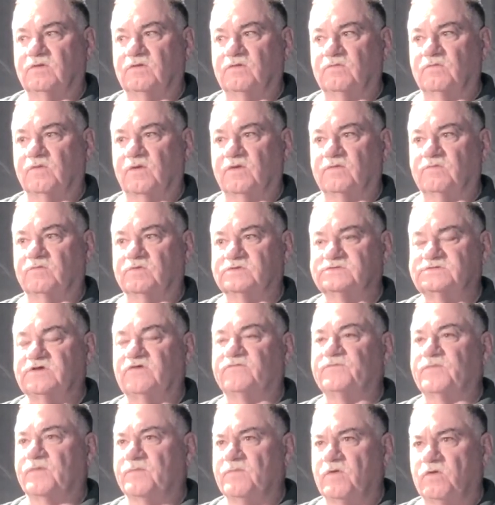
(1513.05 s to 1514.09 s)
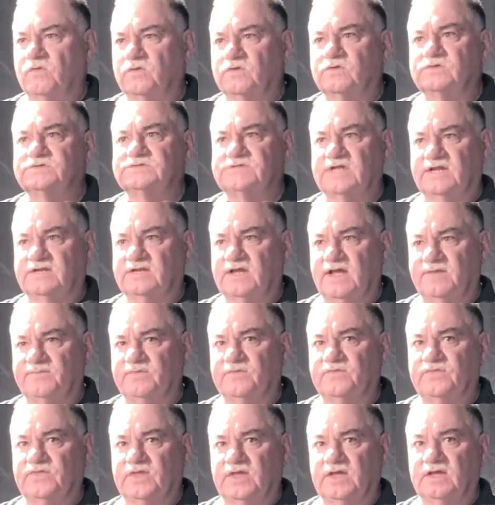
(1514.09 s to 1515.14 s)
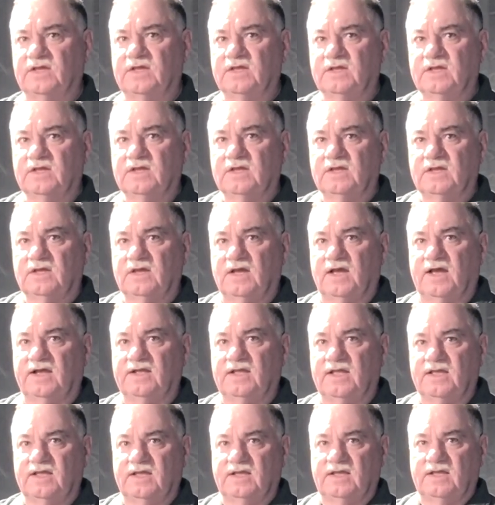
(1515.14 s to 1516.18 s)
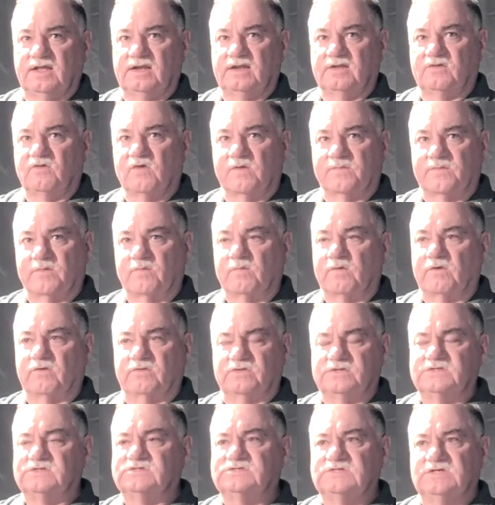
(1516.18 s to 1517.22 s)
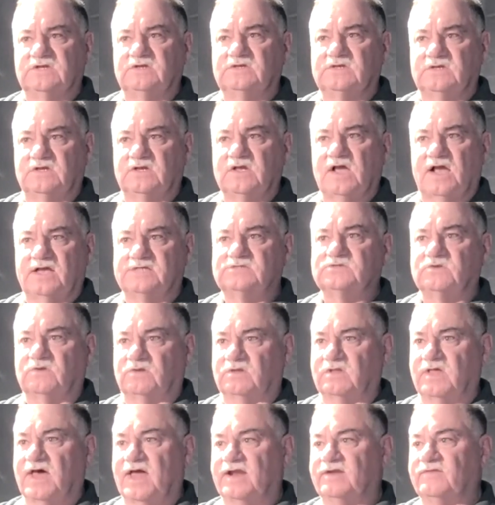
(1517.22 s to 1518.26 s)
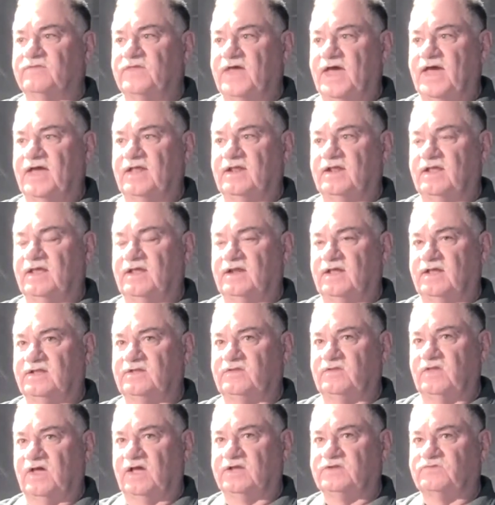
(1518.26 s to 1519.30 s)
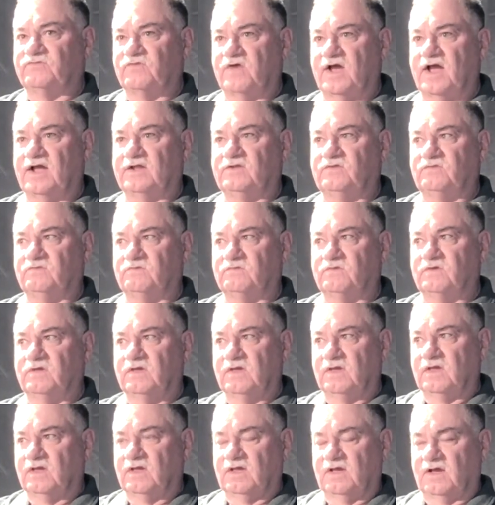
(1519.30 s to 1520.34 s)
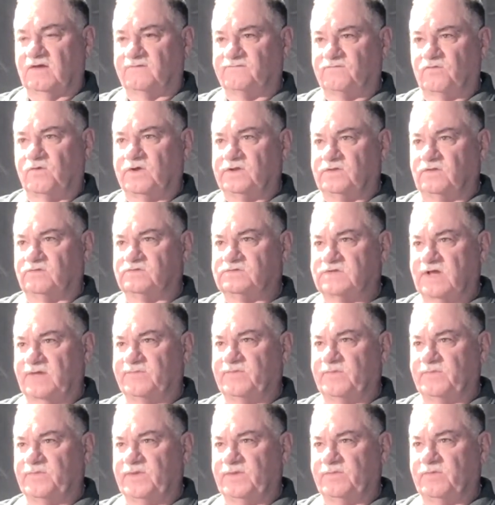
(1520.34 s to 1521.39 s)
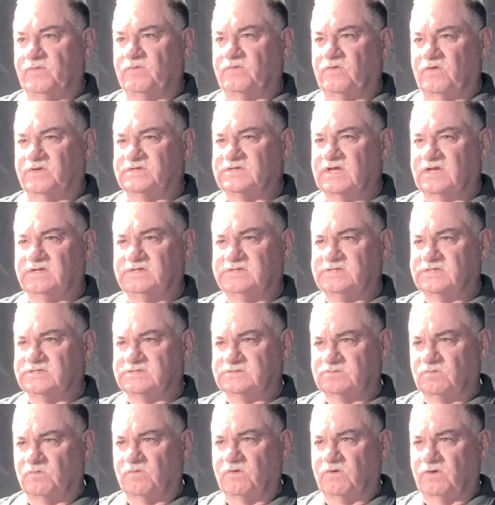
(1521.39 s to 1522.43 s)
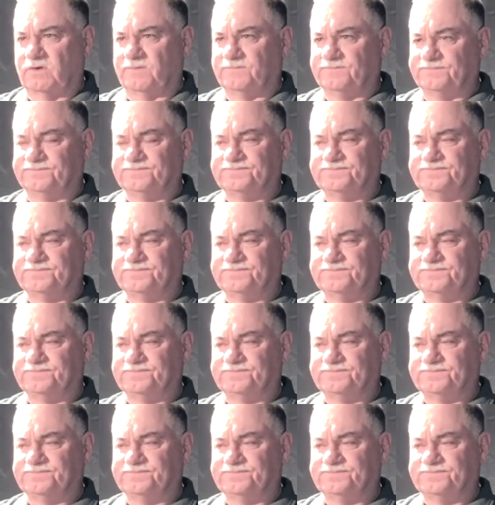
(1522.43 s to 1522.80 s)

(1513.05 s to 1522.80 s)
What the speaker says: were self-promoters, that type of thing. In the corporate world, I saw a lot of that, and I tried to avoid those type of people because they just weren't